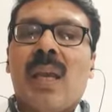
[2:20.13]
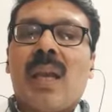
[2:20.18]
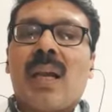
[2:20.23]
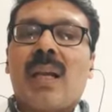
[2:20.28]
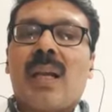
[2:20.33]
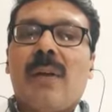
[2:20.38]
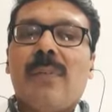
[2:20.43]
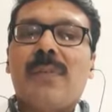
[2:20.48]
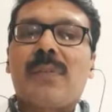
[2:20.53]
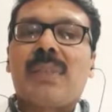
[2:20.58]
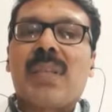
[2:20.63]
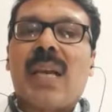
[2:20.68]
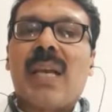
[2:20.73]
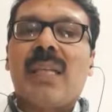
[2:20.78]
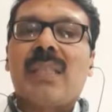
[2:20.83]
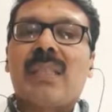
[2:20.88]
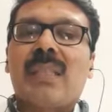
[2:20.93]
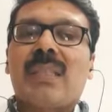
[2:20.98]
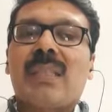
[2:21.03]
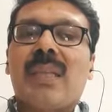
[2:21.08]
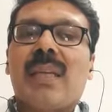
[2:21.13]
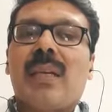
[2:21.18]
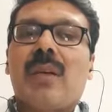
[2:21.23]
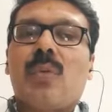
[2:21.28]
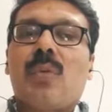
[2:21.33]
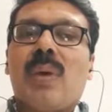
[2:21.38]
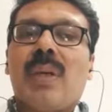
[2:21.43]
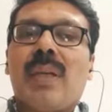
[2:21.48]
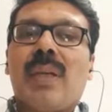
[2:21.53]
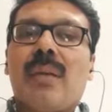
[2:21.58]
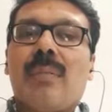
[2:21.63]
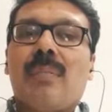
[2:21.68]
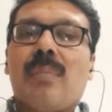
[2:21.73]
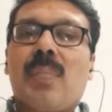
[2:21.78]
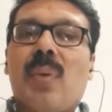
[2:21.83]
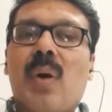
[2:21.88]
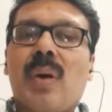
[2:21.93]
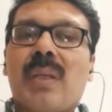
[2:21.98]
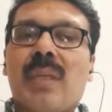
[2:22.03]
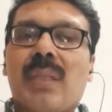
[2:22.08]
Cuff size is equally
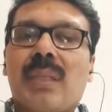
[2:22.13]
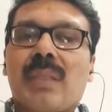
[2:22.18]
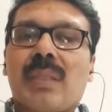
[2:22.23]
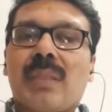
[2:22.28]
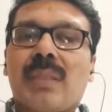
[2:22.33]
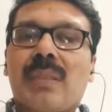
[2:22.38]
important.